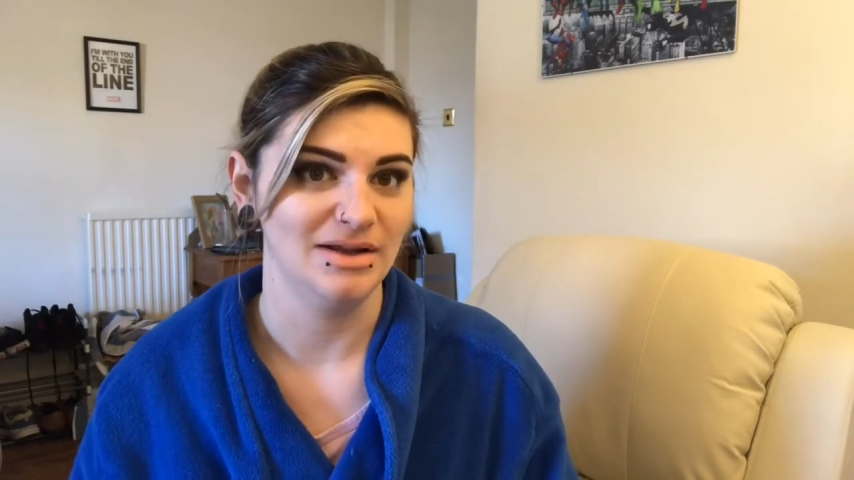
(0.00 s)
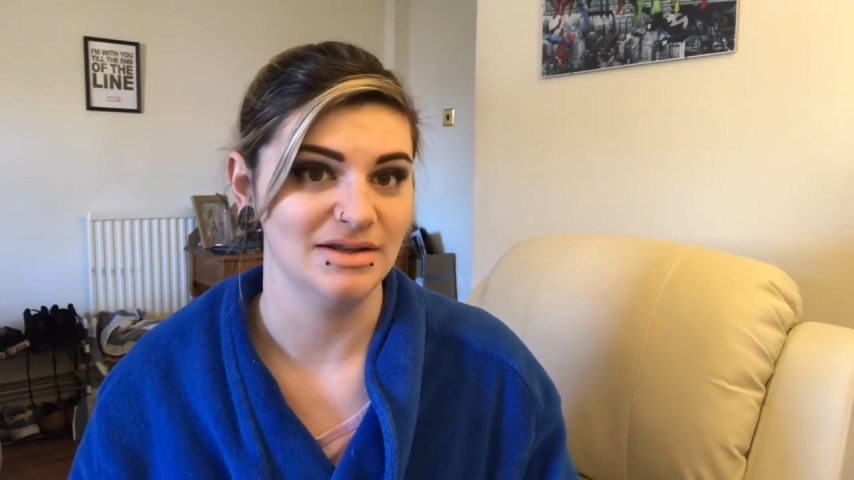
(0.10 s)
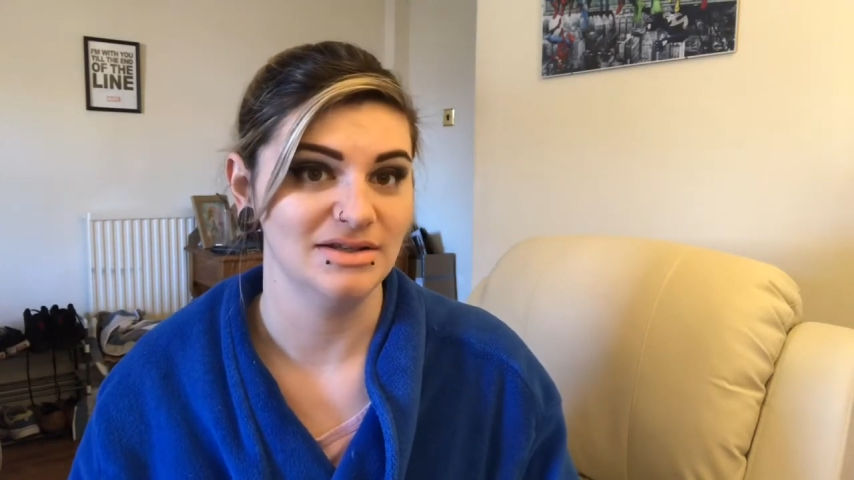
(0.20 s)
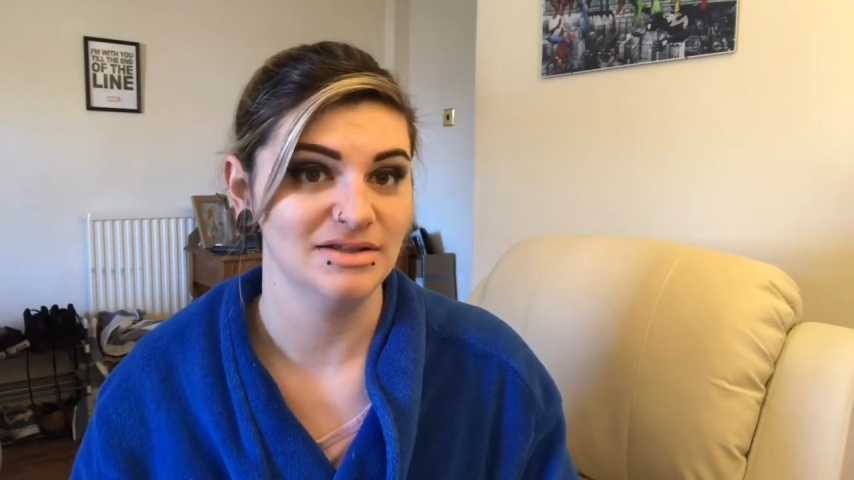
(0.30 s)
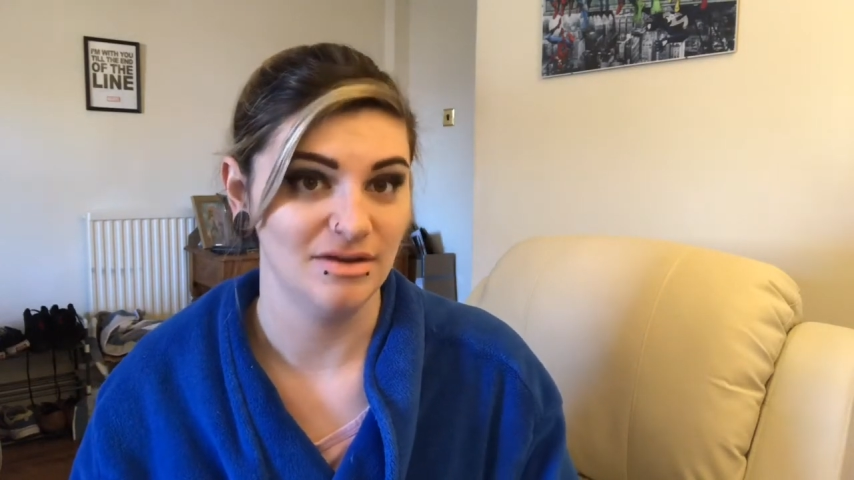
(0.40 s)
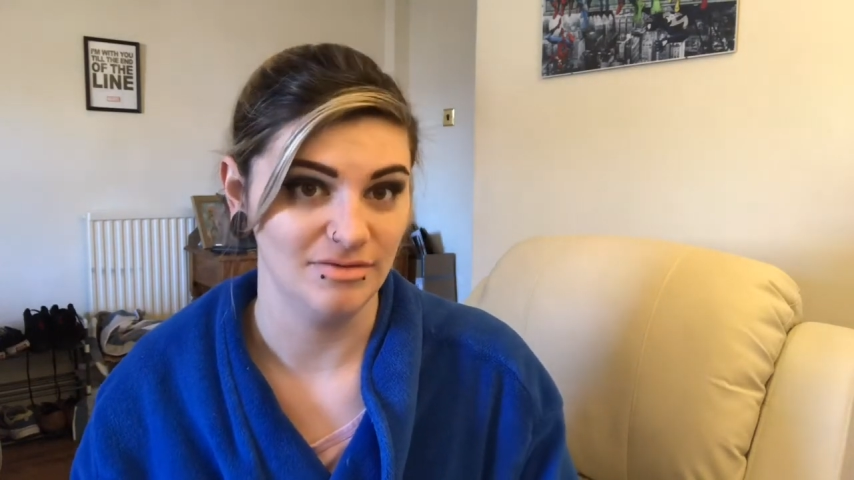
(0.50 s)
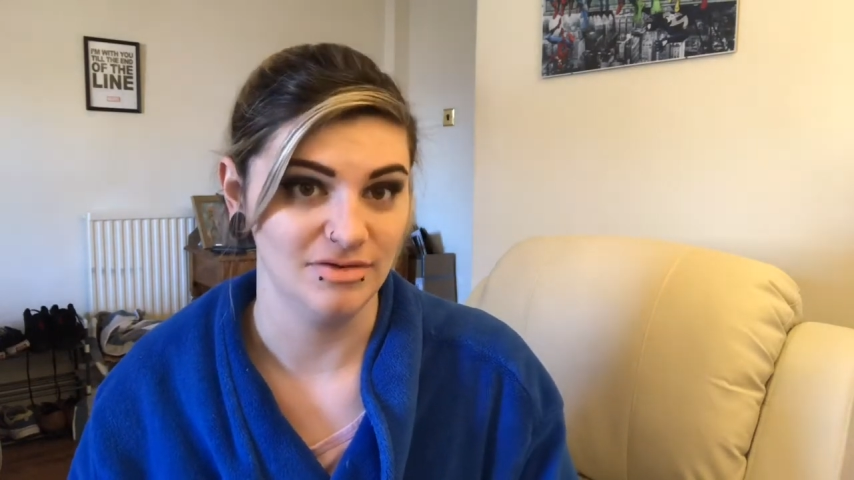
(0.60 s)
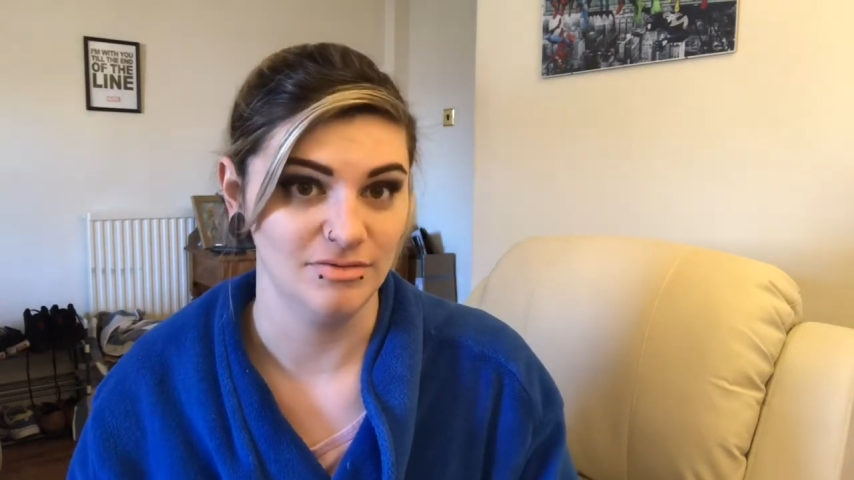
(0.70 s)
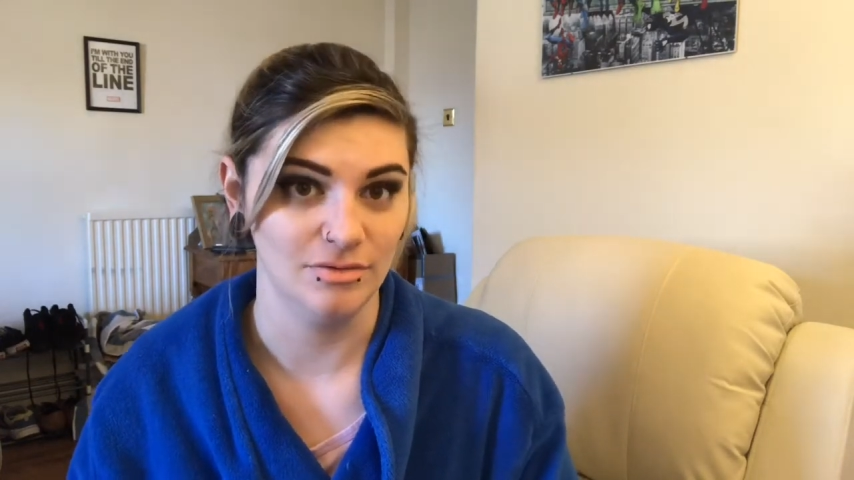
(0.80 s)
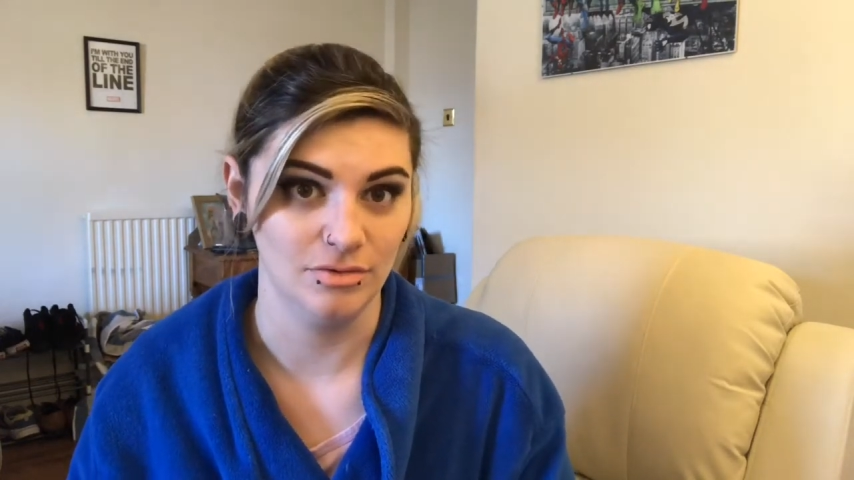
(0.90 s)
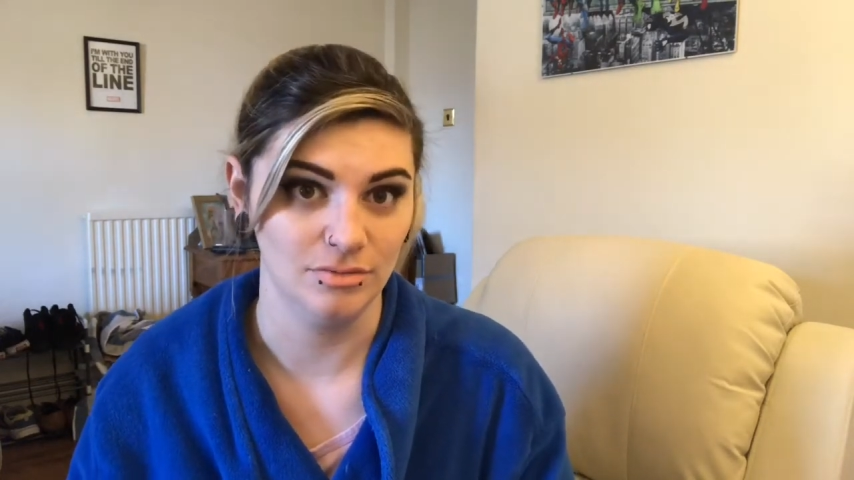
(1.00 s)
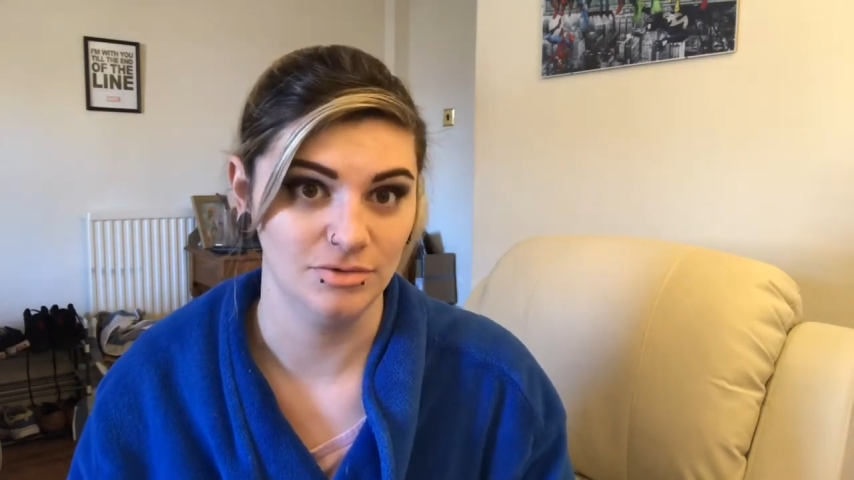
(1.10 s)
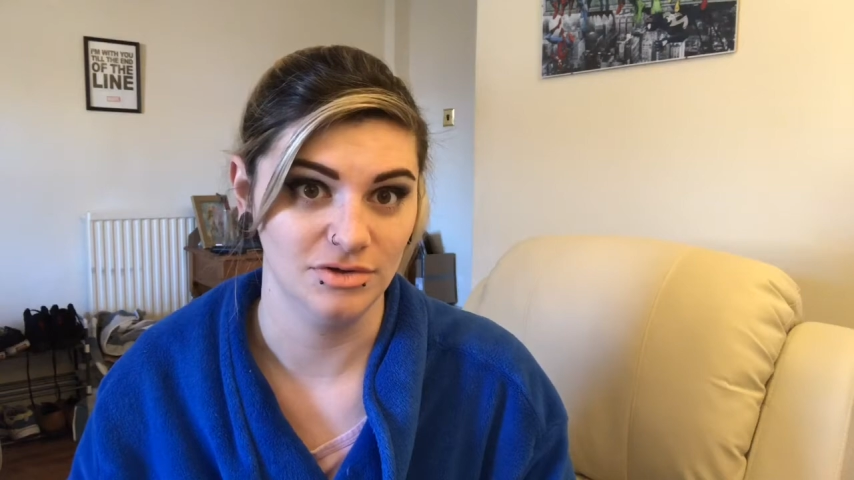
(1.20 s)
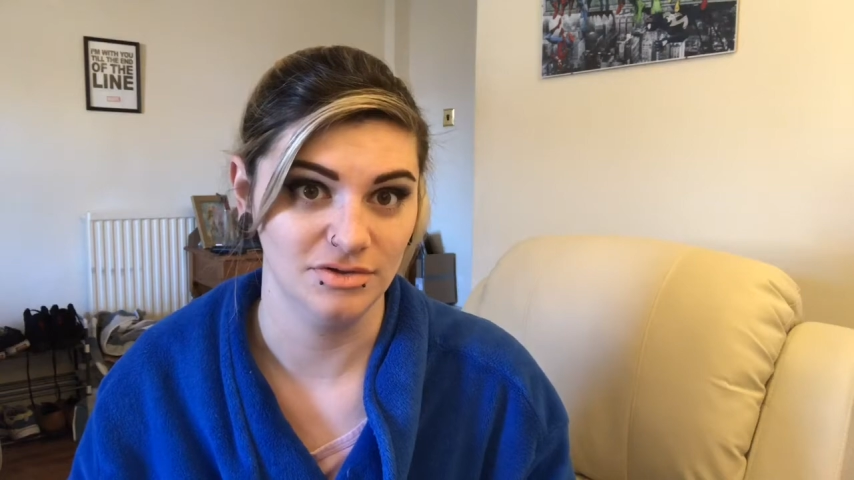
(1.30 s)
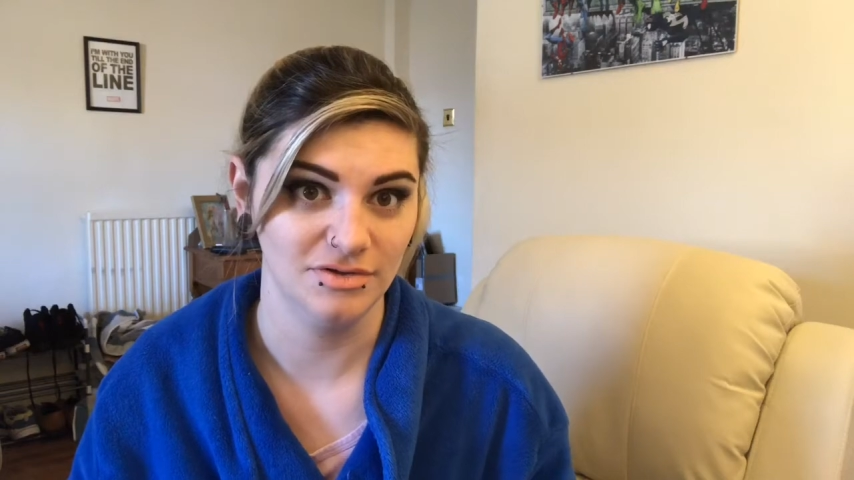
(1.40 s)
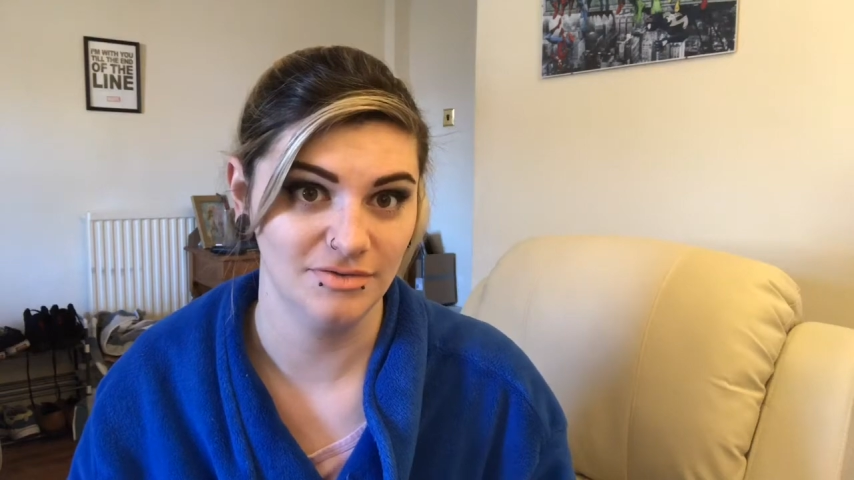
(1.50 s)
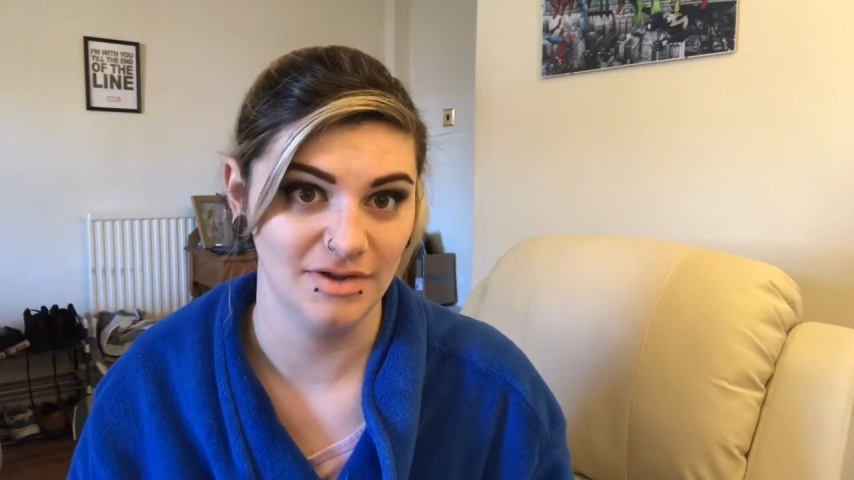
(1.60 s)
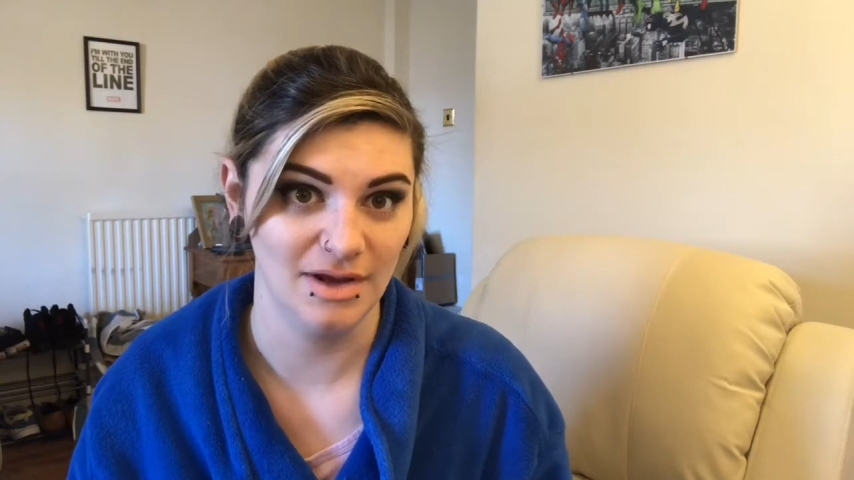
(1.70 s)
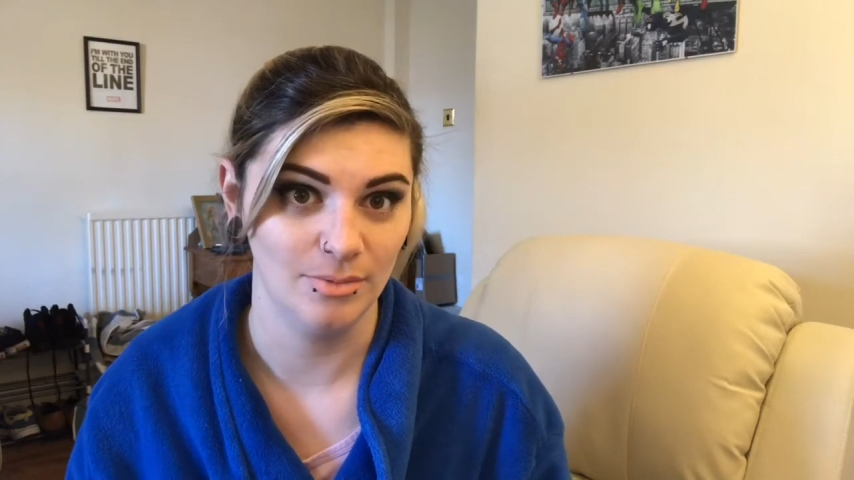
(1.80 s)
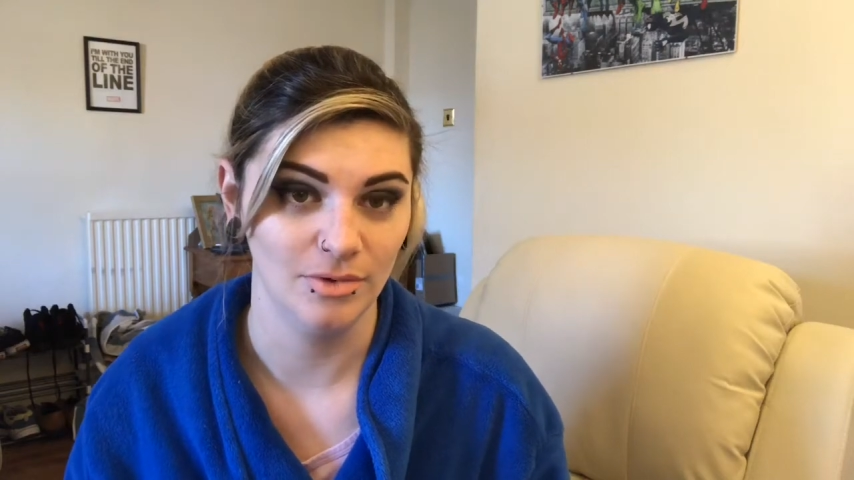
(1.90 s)
there's 7 different options for
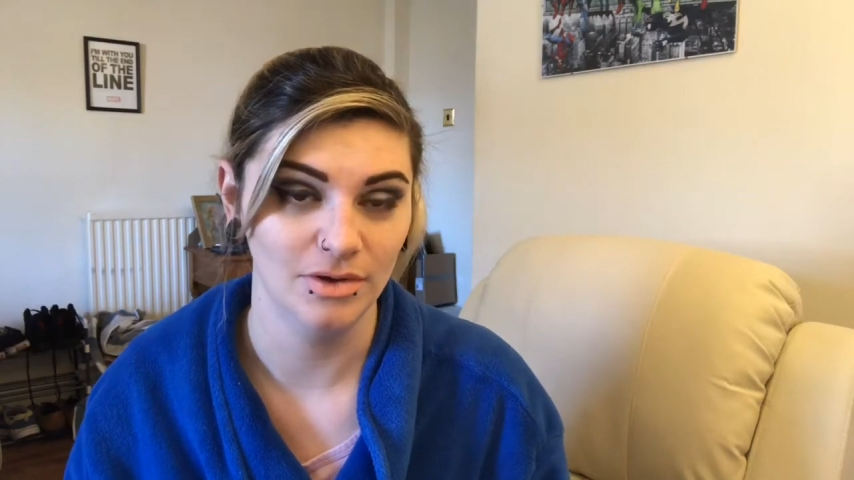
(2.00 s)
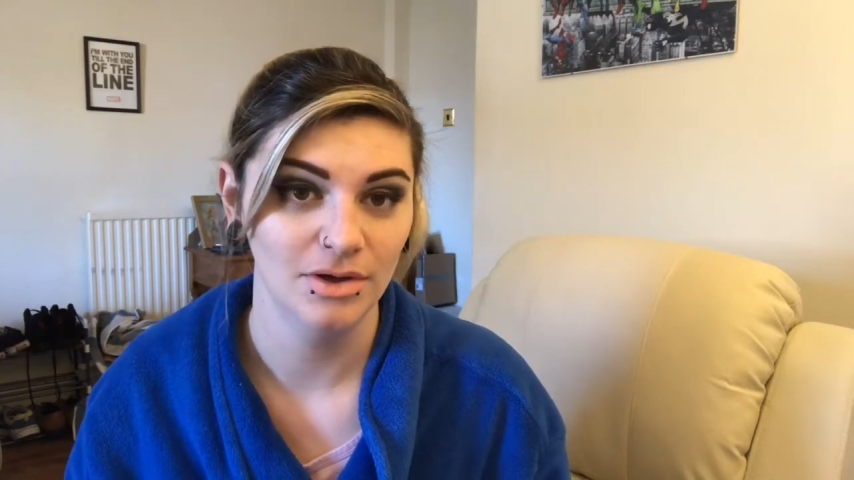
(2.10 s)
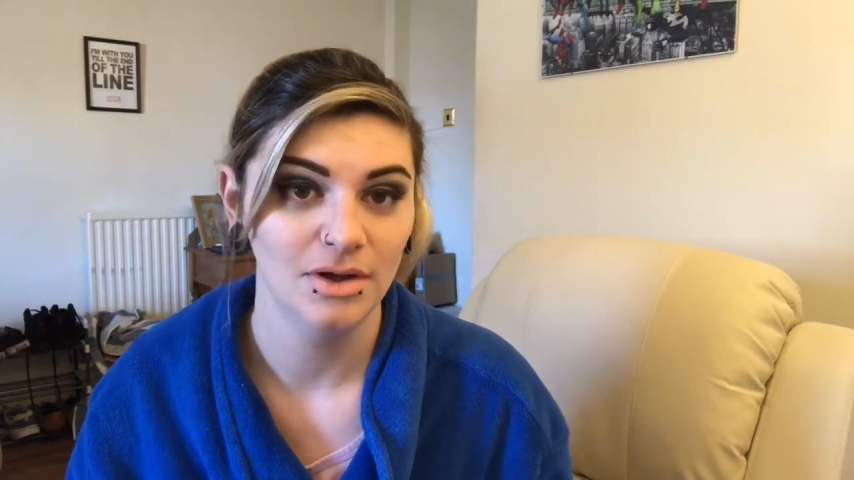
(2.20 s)
that one.